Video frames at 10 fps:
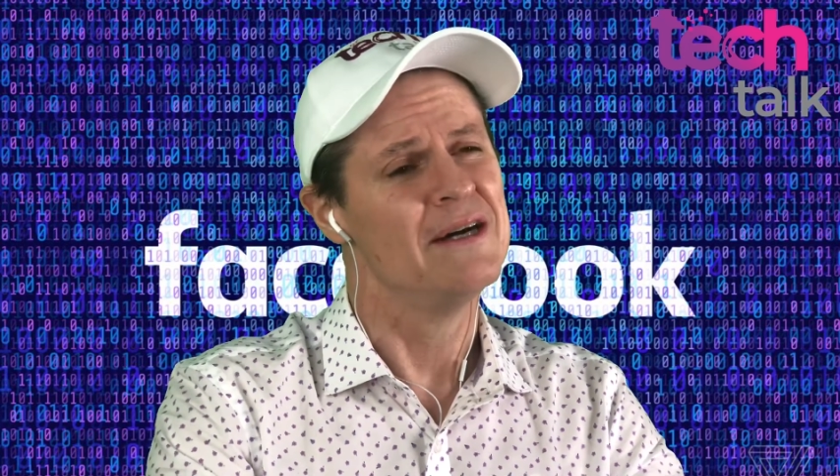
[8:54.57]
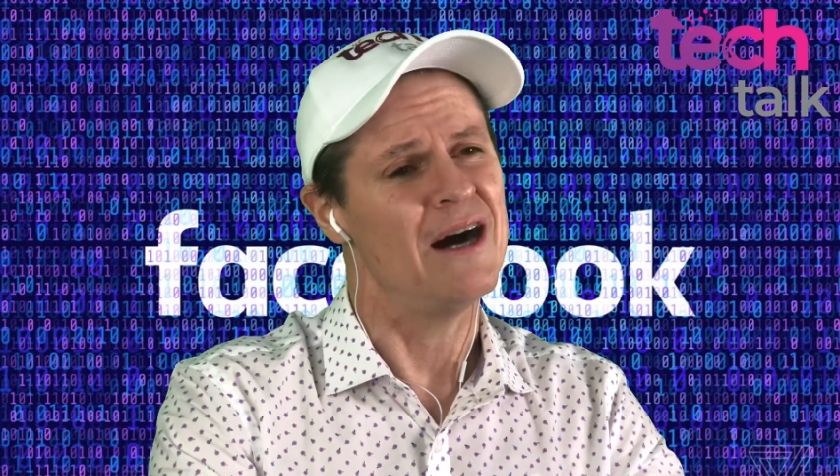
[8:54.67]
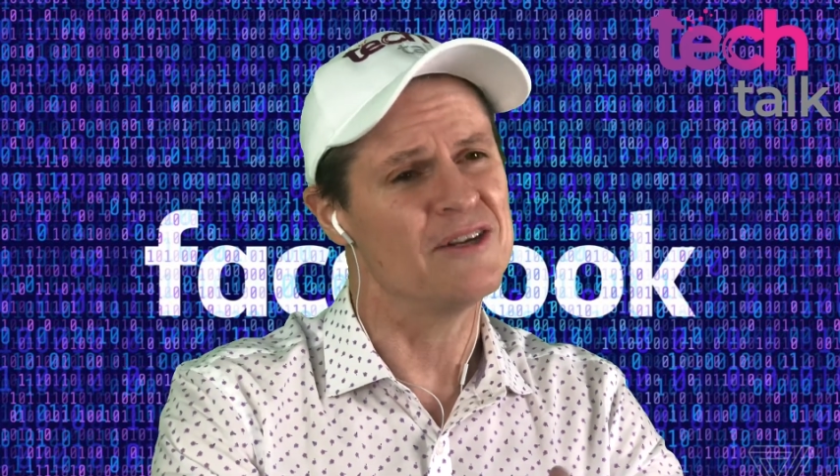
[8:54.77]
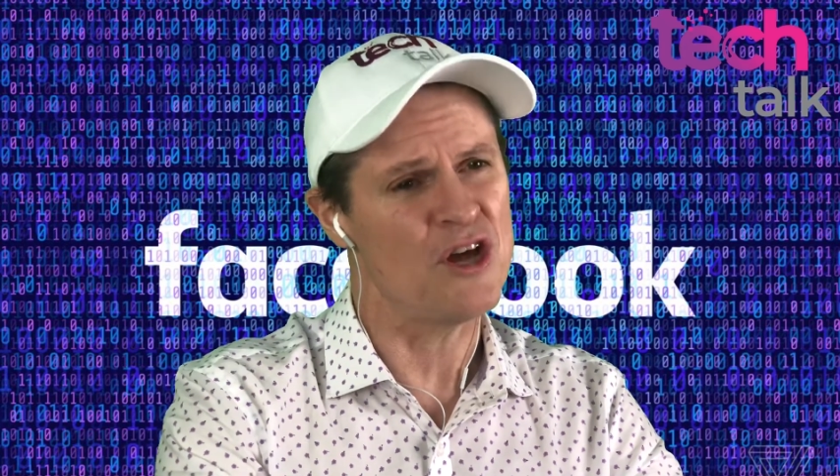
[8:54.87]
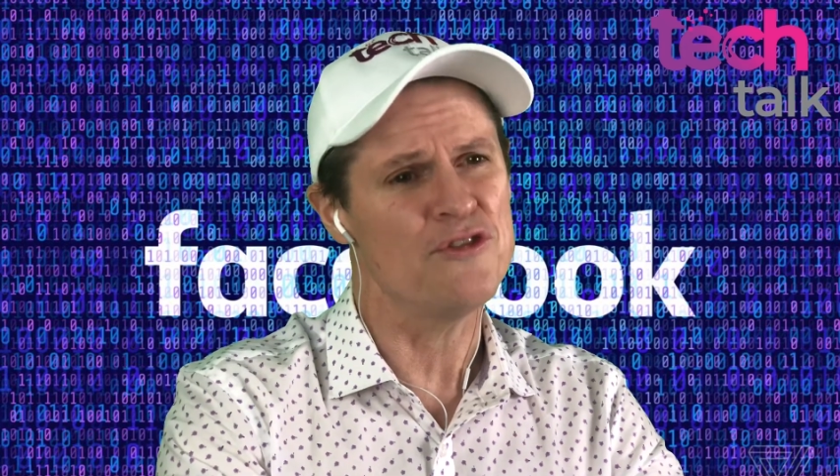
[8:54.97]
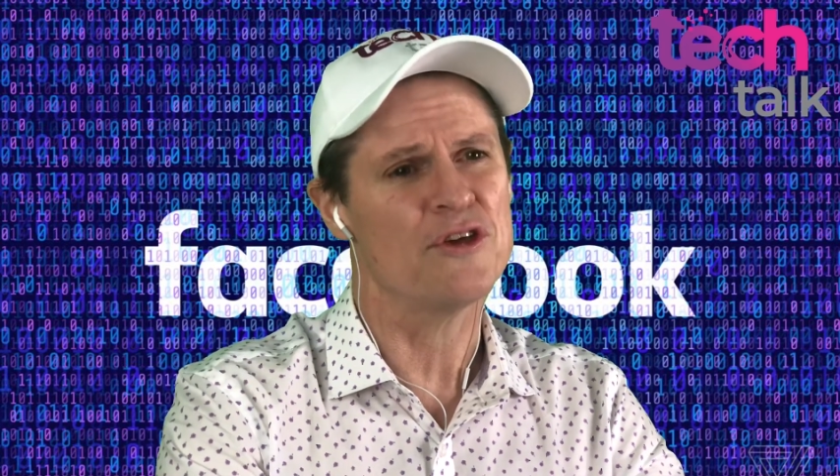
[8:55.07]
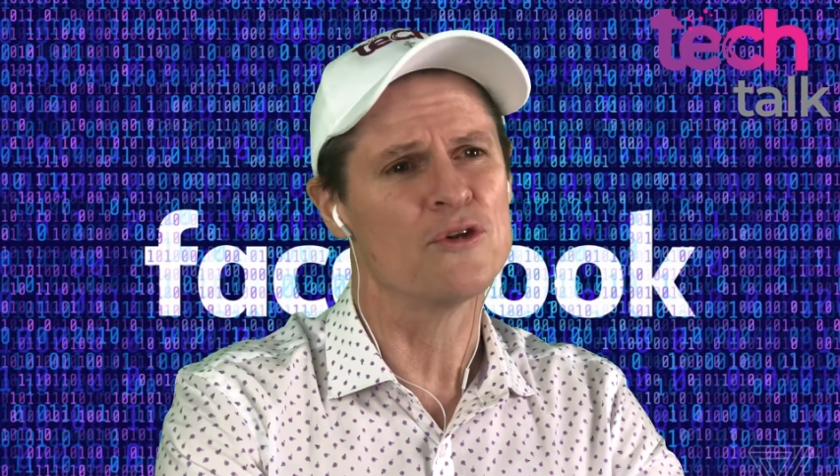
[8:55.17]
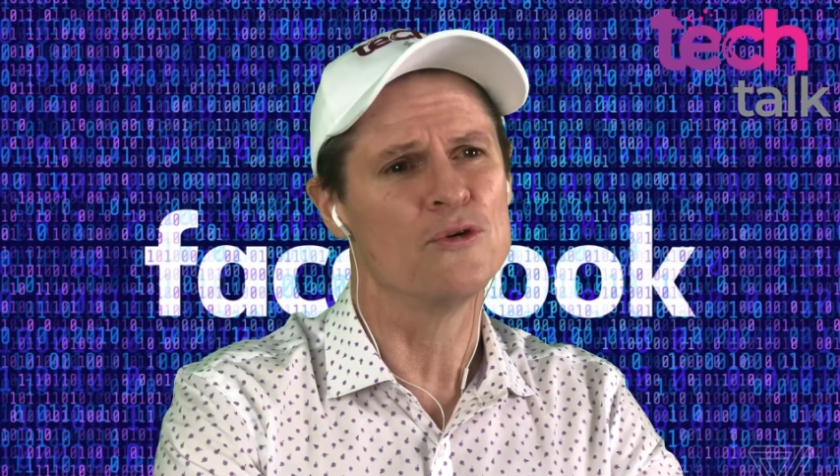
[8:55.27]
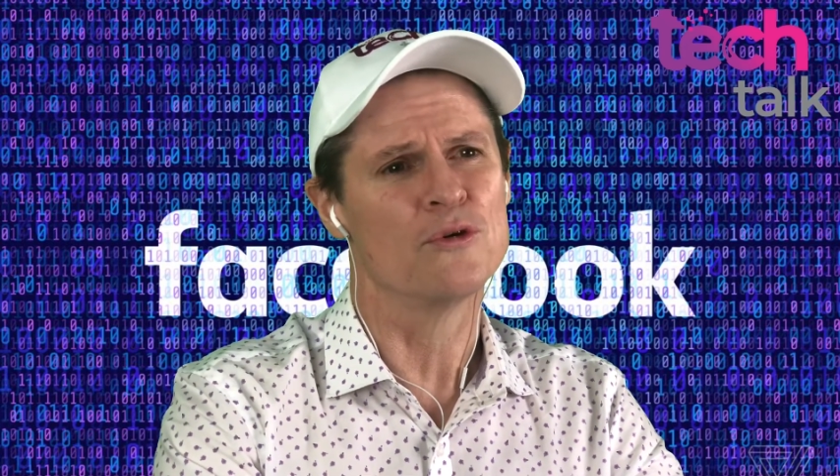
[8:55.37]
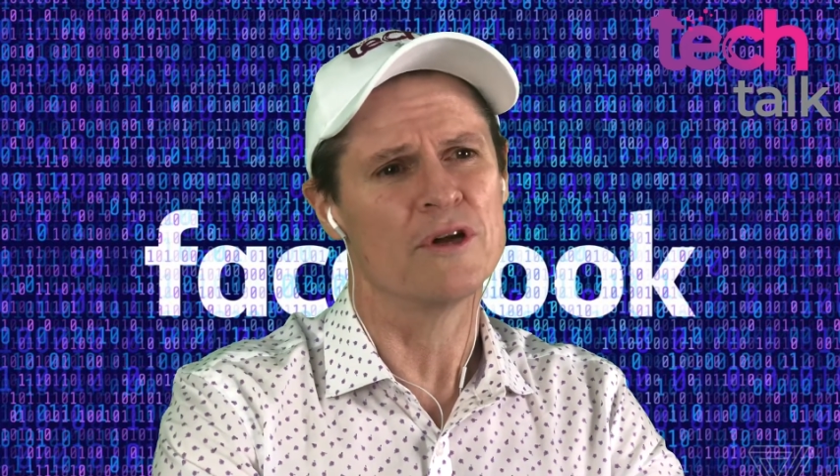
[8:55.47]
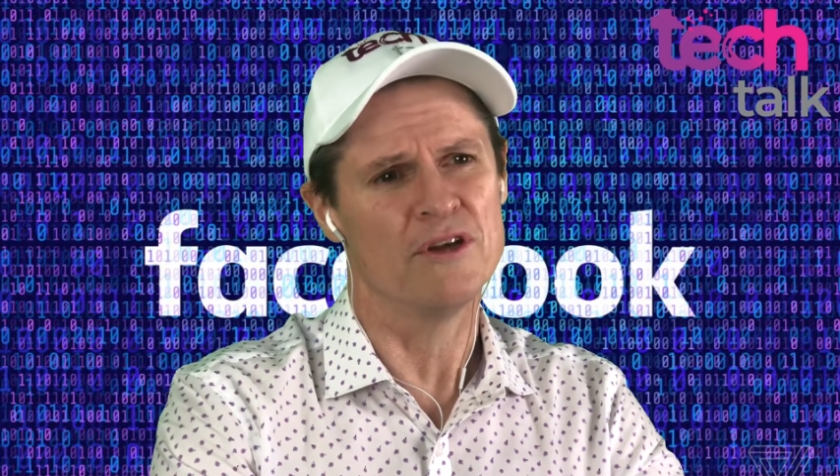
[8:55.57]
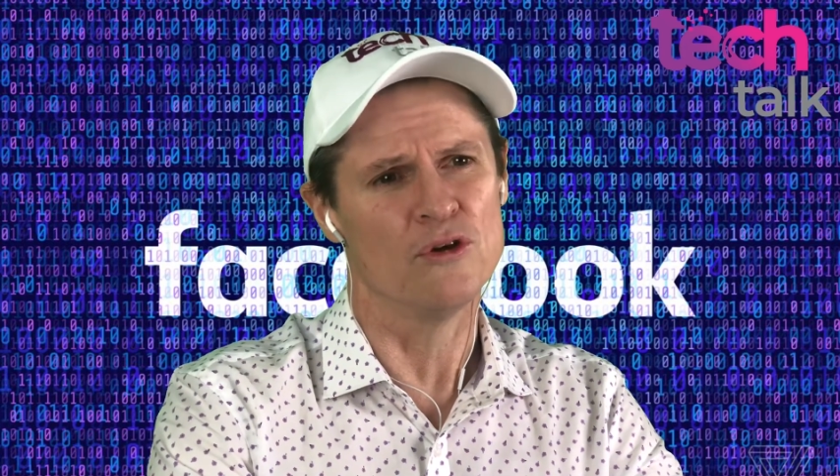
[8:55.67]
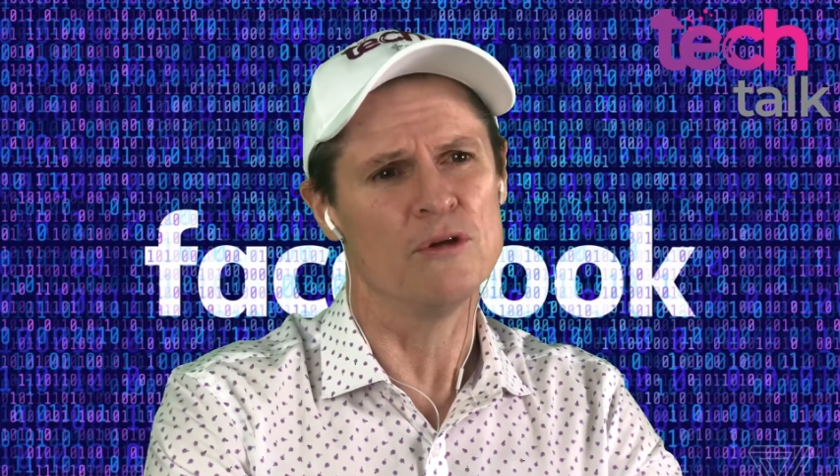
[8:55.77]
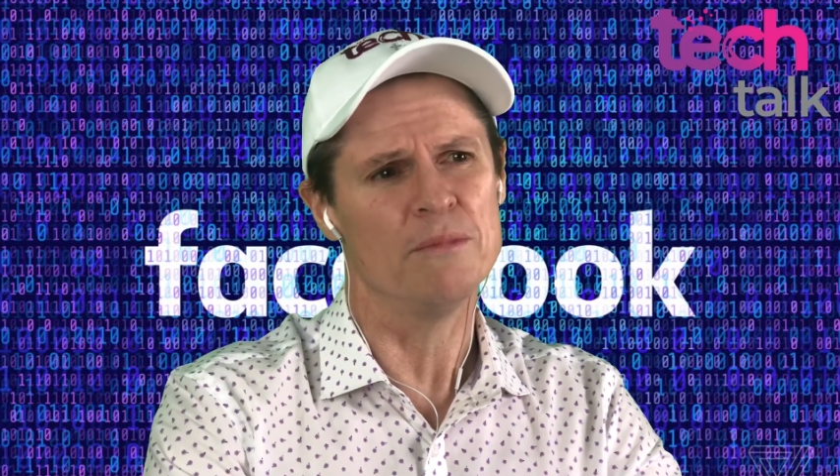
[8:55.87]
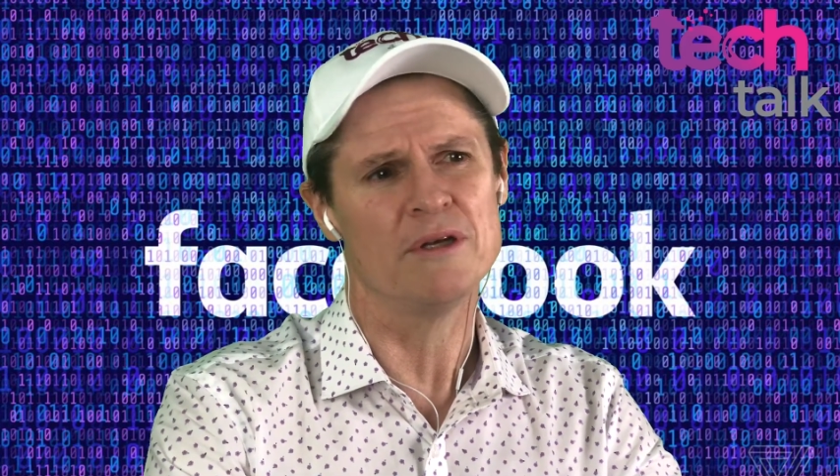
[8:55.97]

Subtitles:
I don't think it'll kill them.